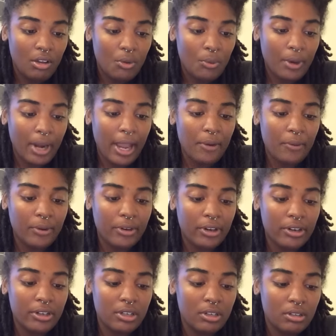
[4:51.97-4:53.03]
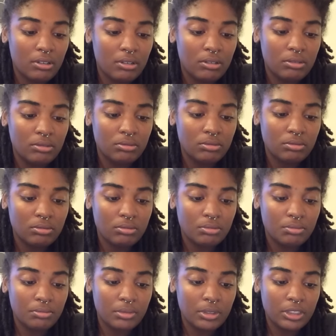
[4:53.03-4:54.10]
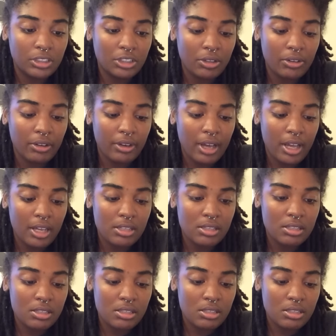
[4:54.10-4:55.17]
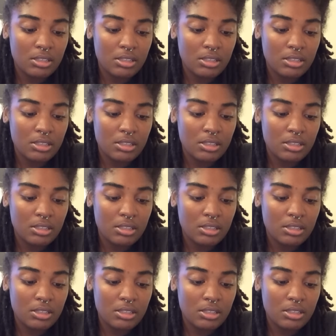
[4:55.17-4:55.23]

what I ordered. I'm going to show you guys.